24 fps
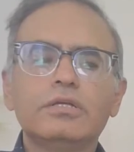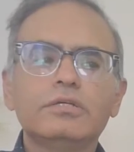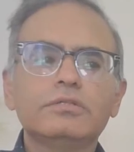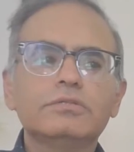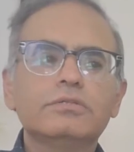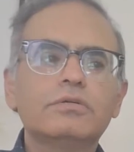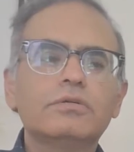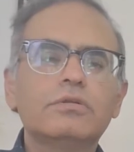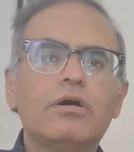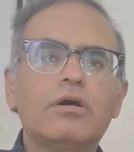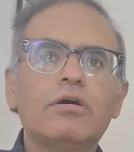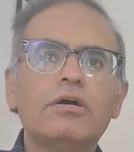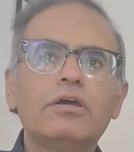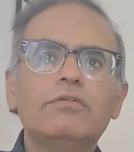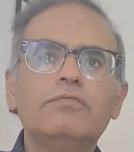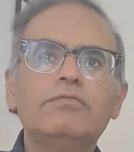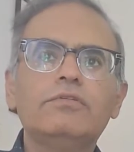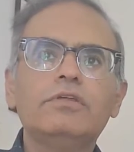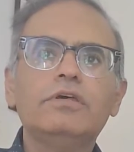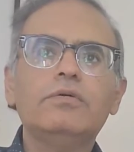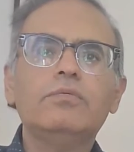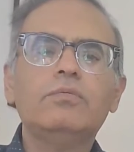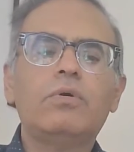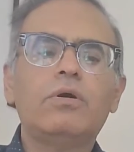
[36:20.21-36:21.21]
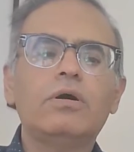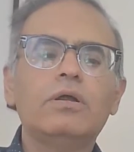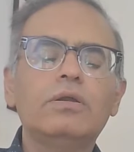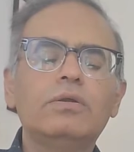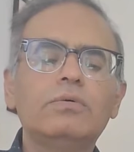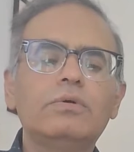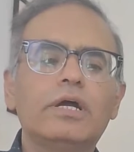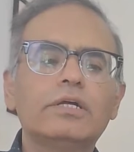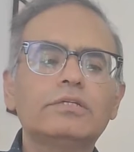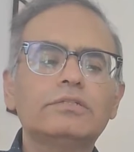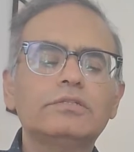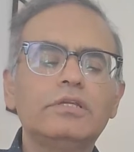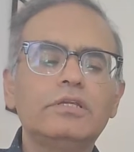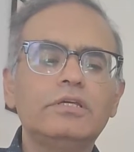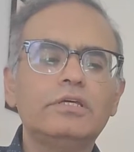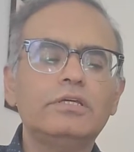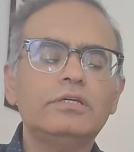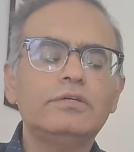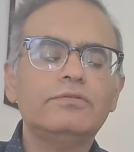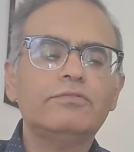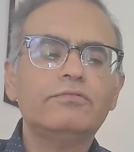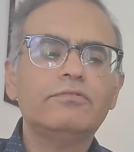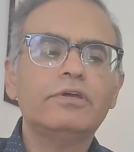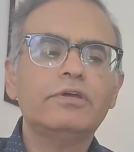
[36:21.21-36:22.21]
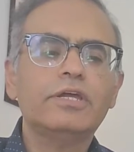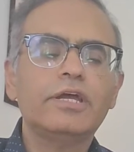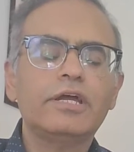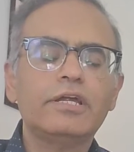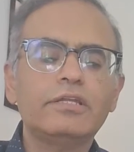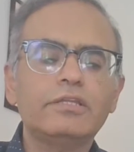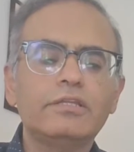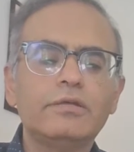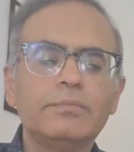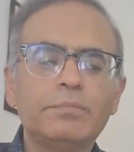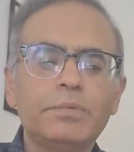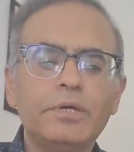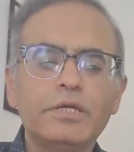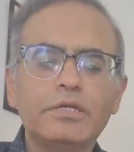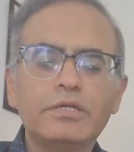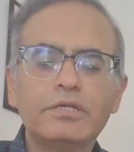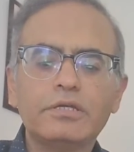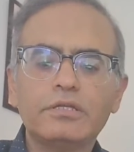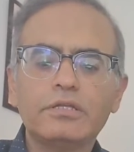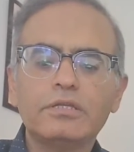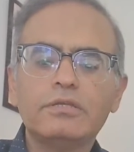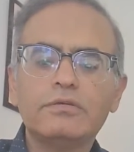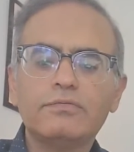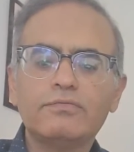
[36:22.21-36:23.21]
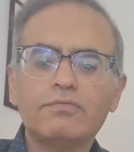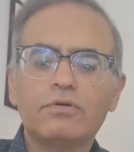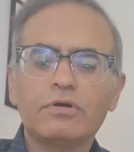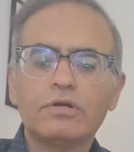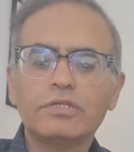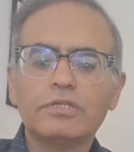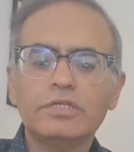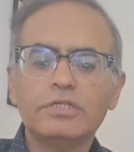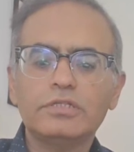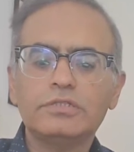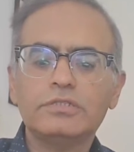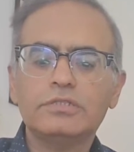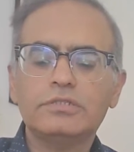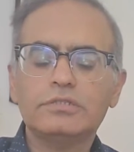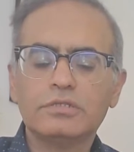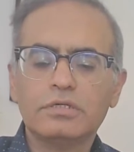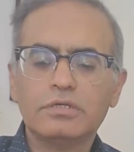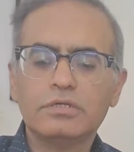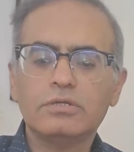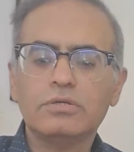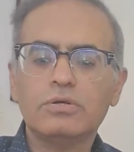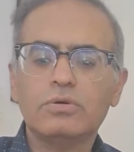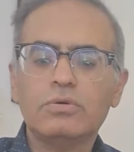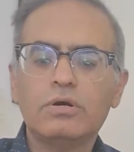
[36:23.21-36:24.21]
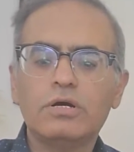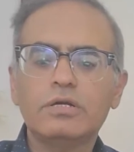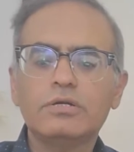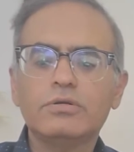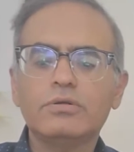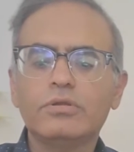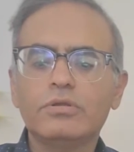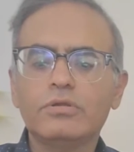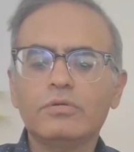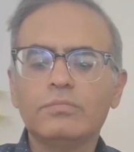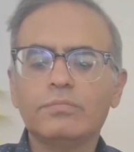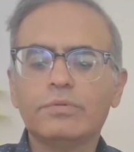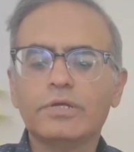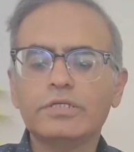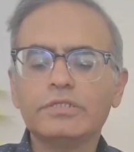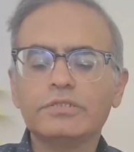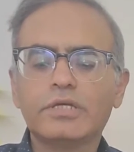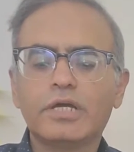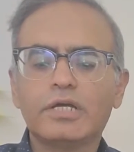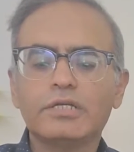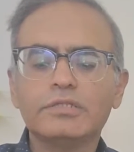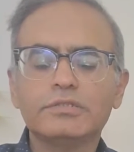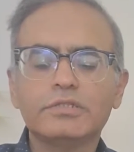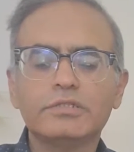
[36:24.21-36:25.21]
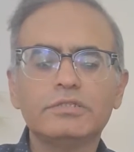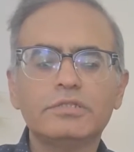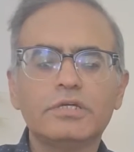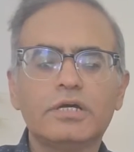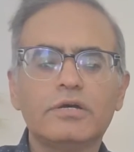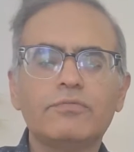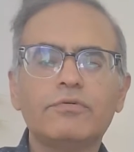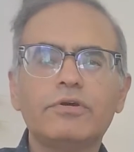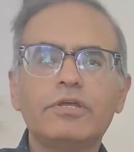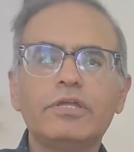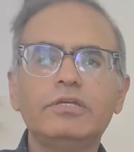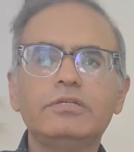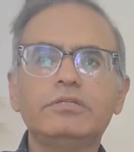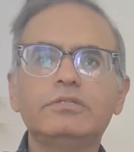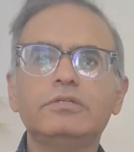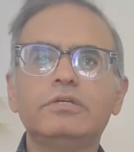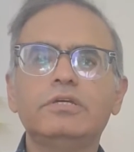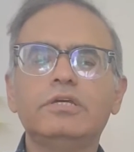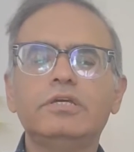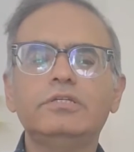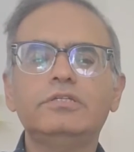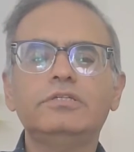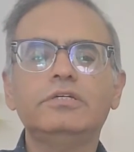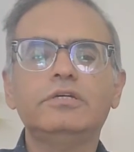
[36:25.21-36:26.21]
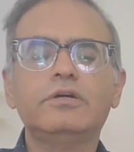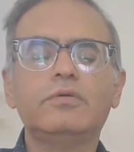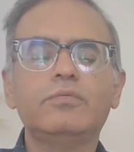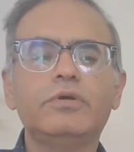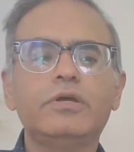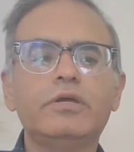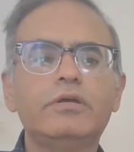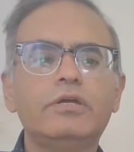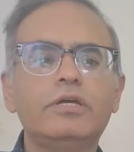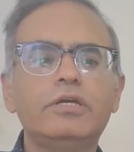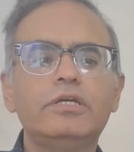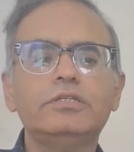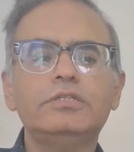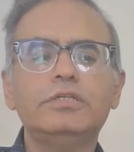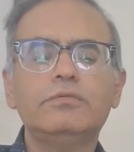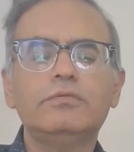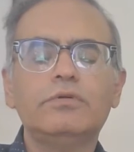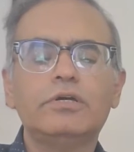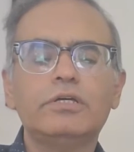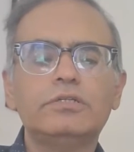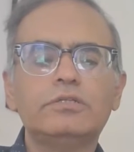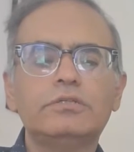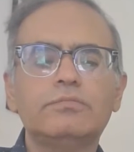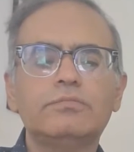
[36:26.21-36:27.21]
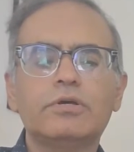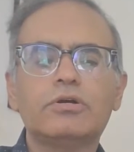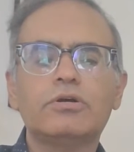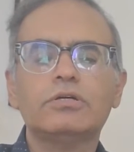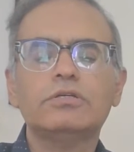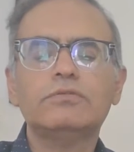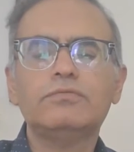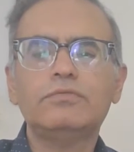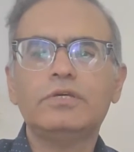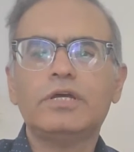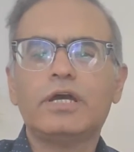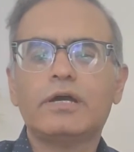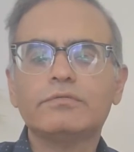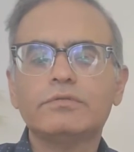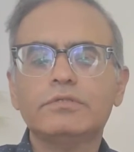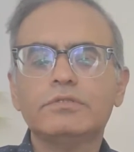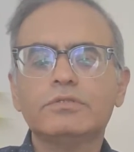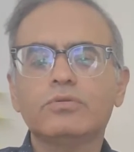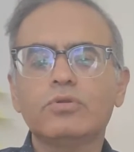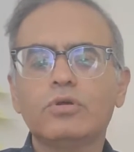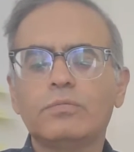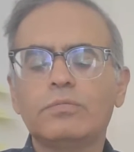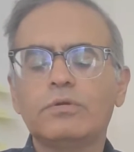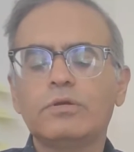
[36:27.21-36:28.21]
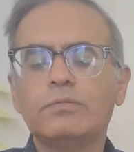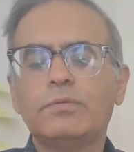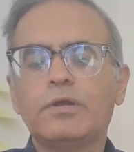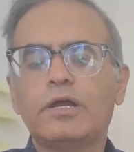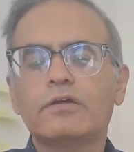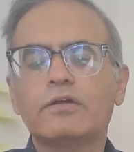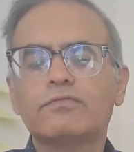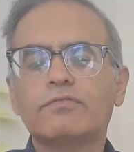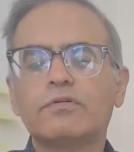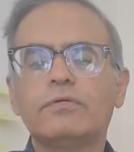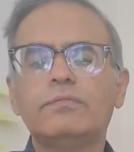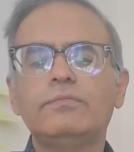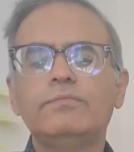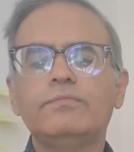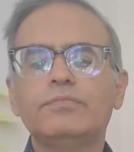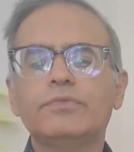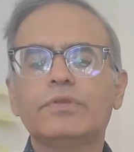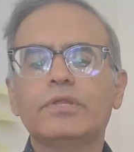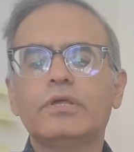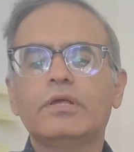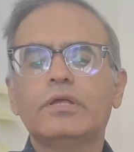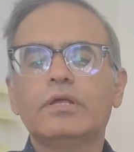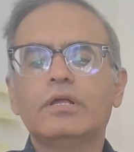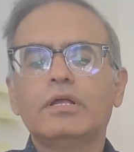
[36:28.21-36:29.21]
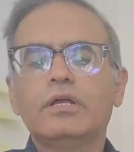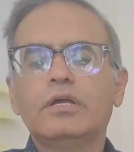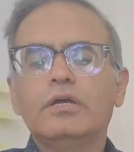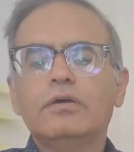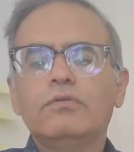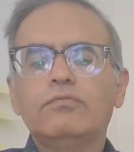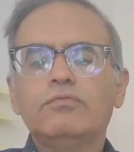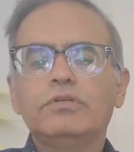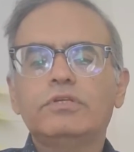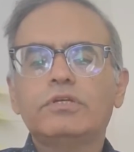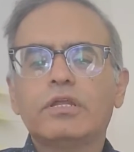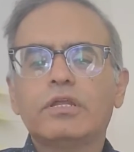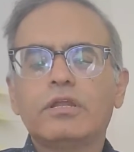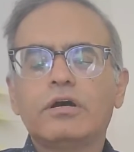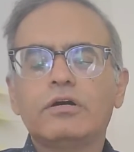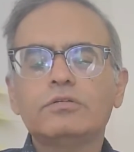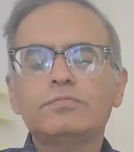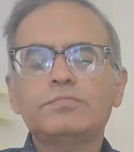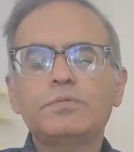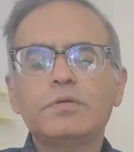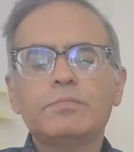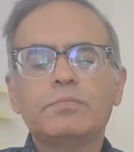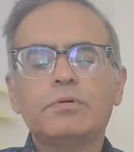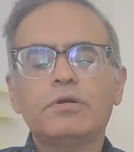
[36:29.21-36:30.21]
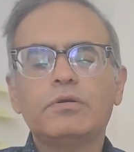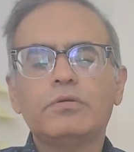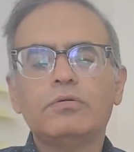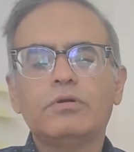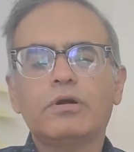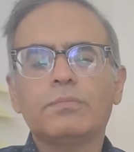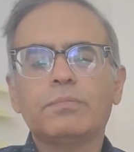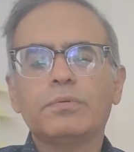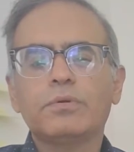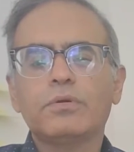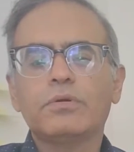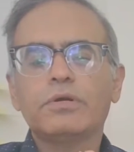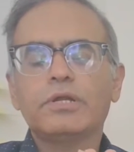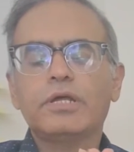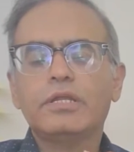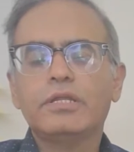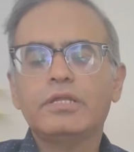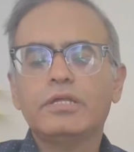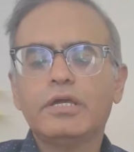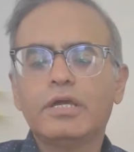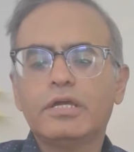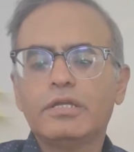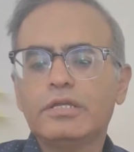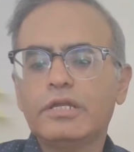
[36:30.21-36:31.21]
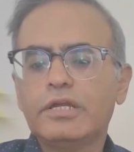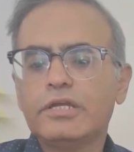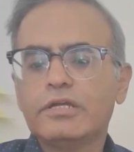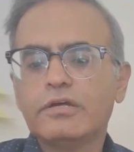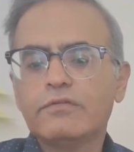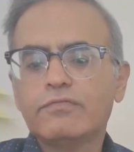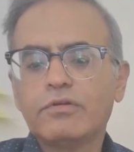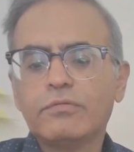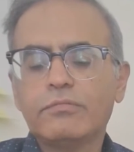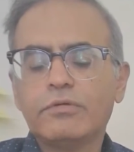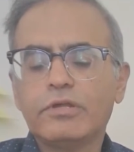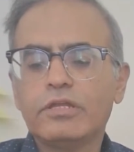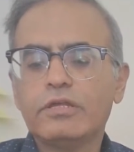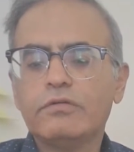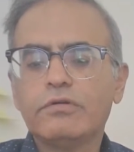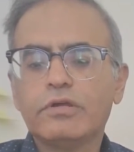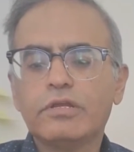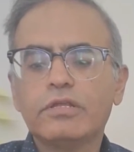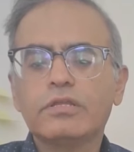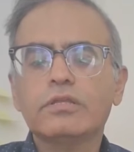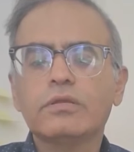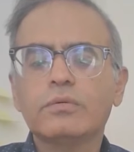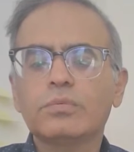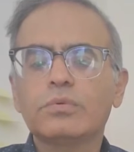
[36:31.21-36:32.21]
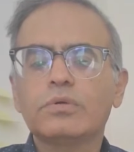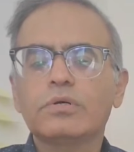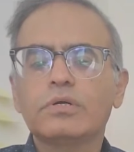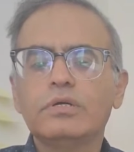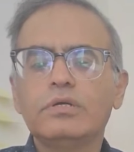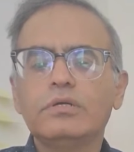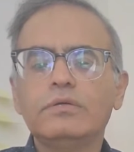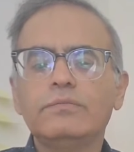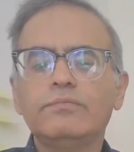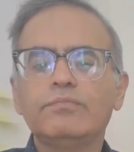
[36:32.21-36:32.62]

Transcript: So now if they want to actually get the patients for these low or to new breast cancers, a very easy ways because we have this global platform which allows people to upload any data from anywhere in the world.